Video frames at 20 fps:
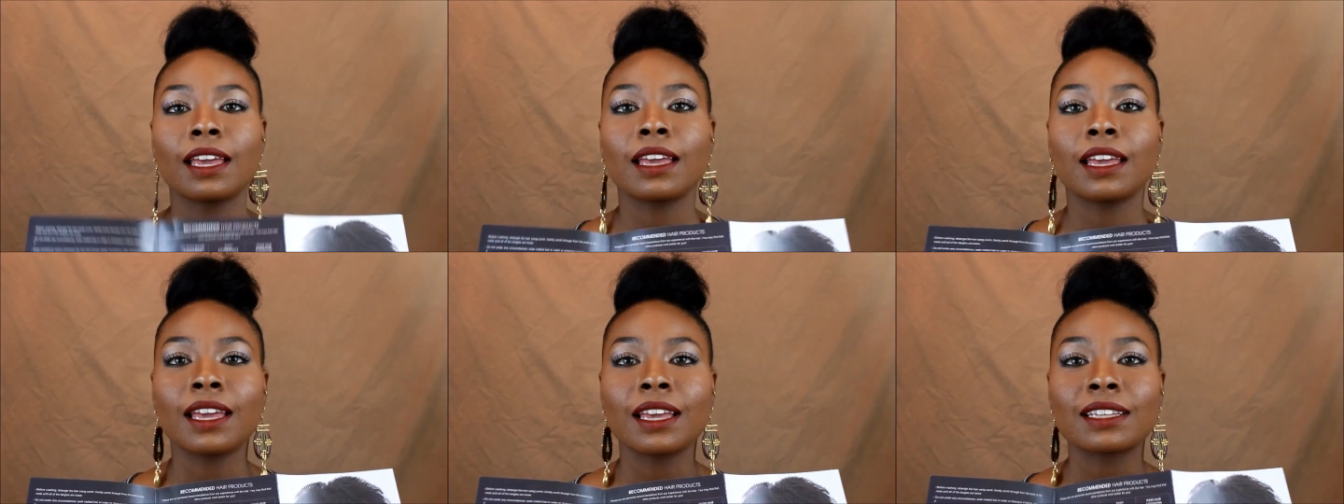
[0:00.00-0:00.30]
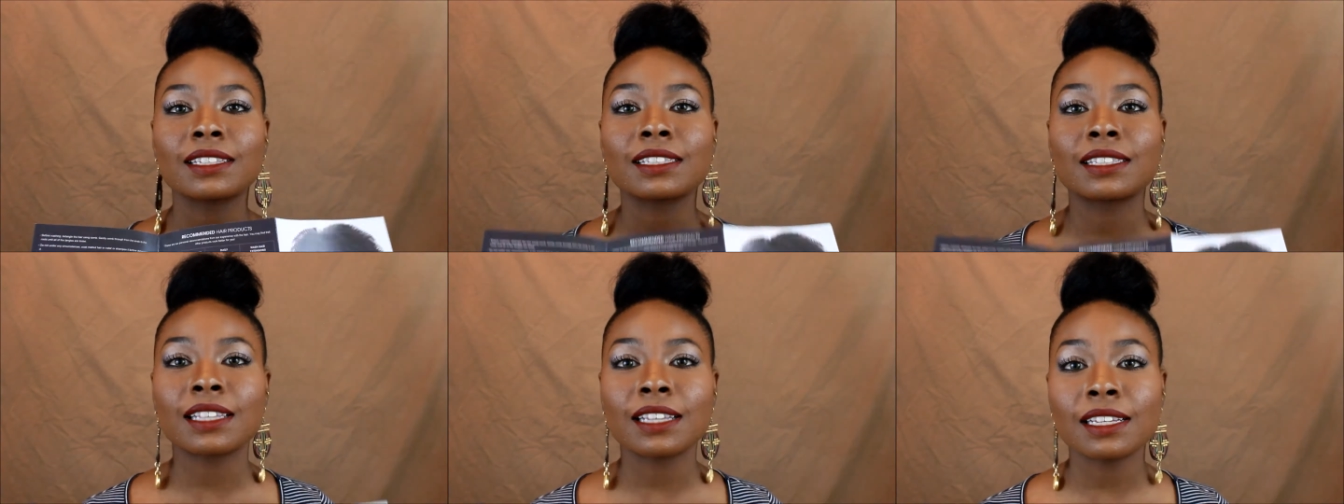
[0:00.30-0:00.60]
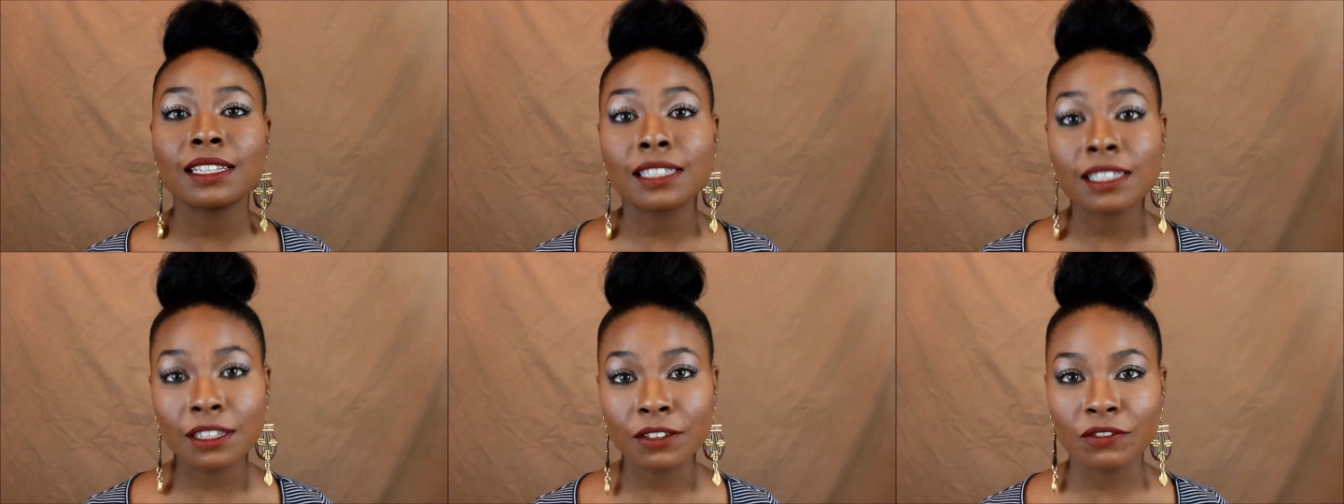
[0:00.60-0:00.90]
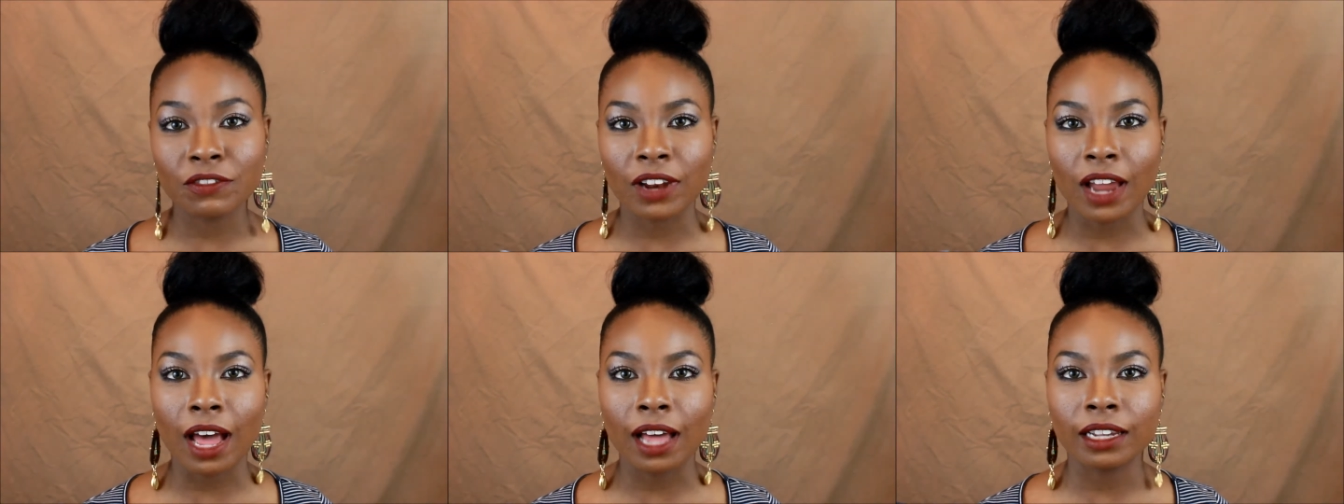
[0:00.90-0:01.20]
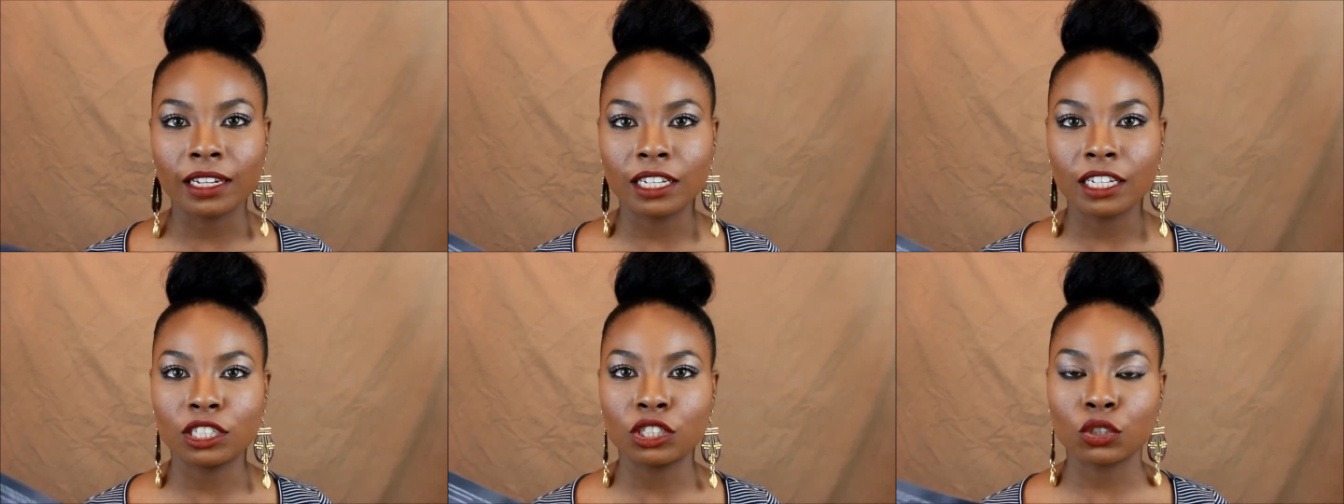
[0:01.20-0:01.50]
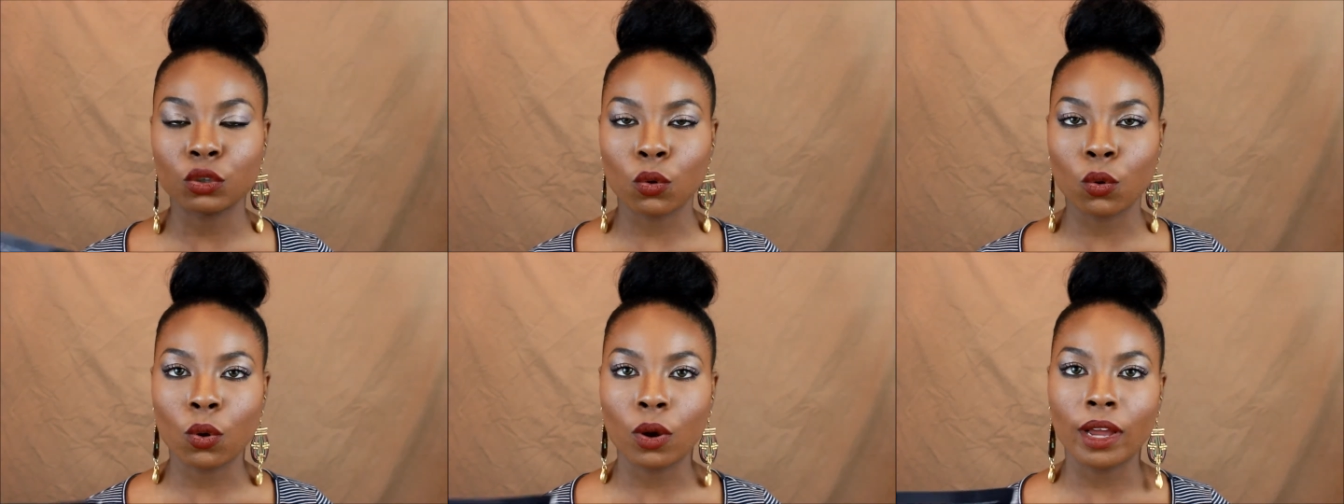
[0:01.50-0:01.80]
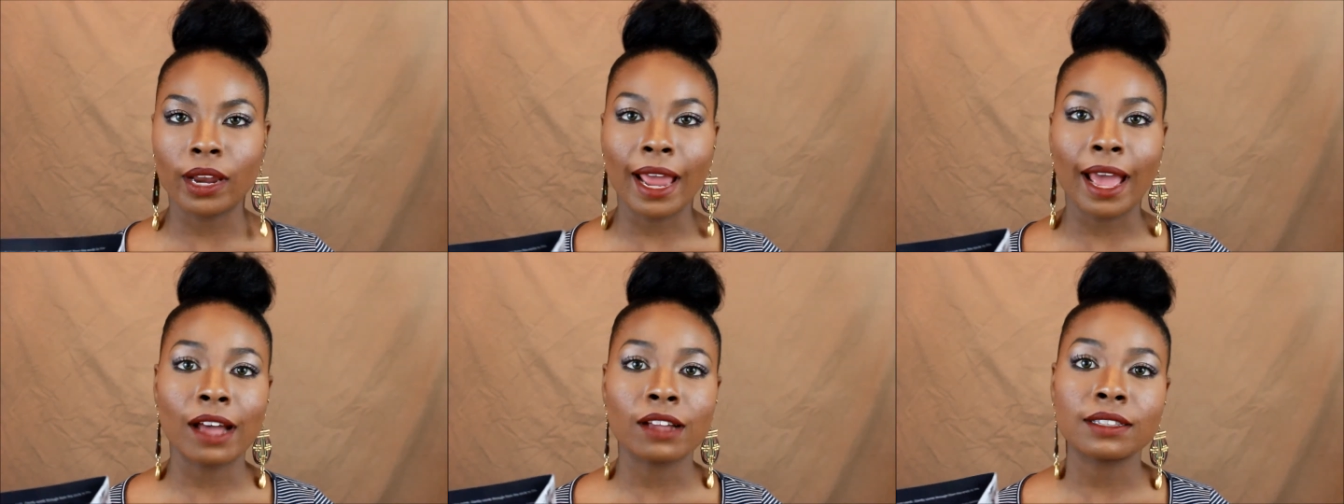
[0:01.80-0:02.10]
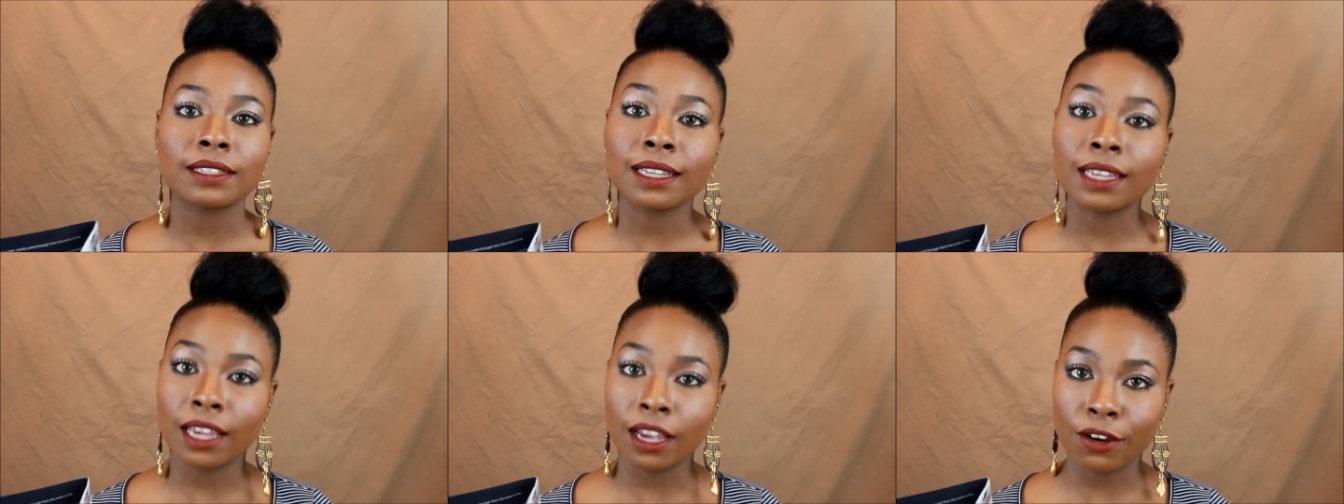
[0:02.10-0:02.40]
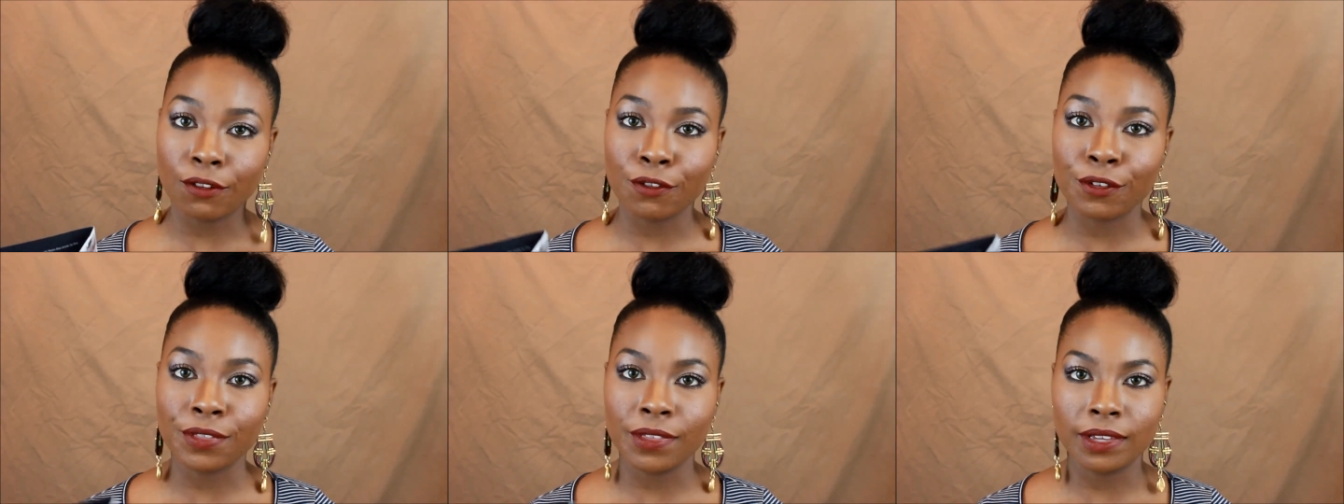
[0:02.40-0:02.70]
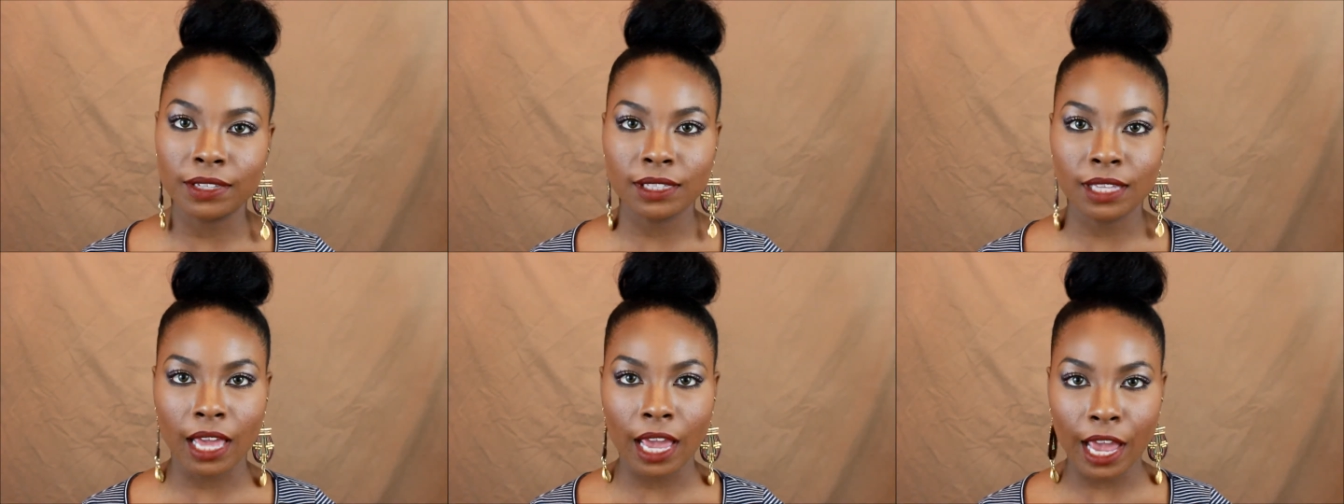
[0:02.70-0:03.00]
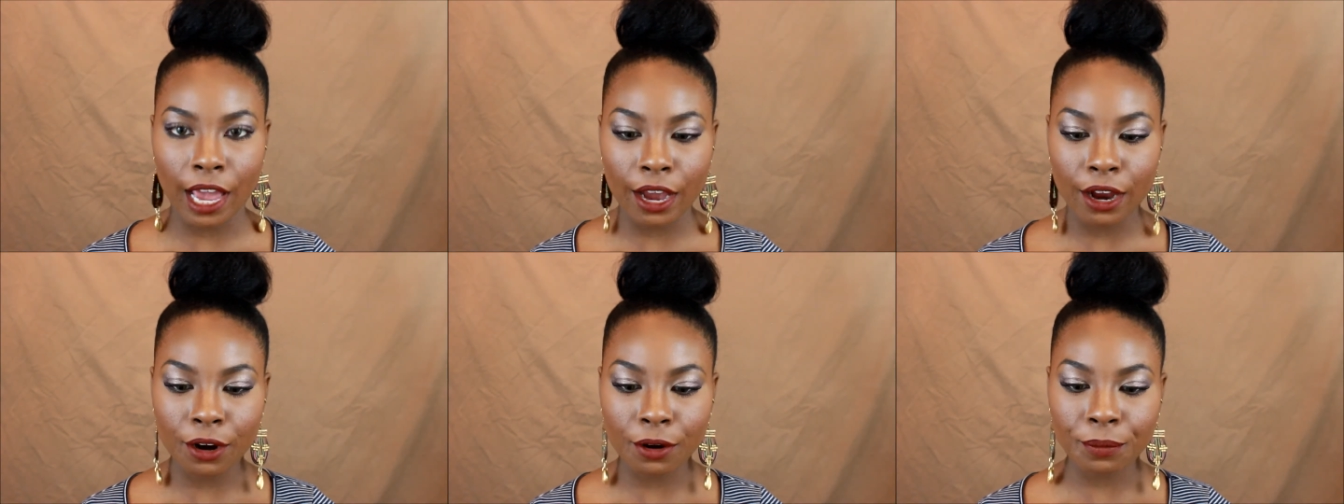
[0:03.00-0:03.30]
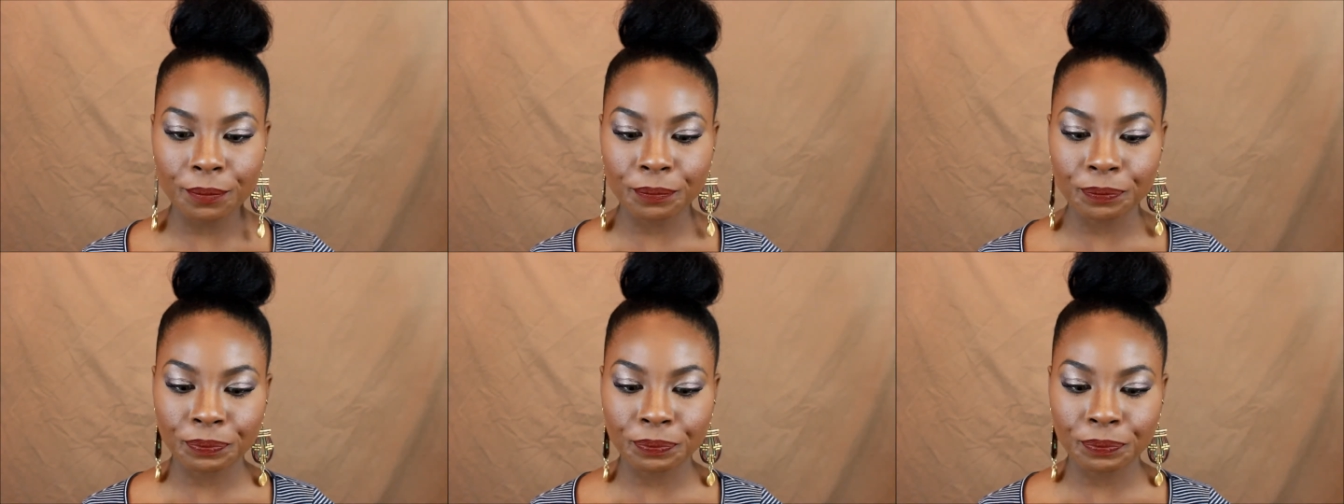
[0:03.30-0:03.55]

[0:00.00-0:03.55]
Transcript: extensive knowledge on how to care for this hair,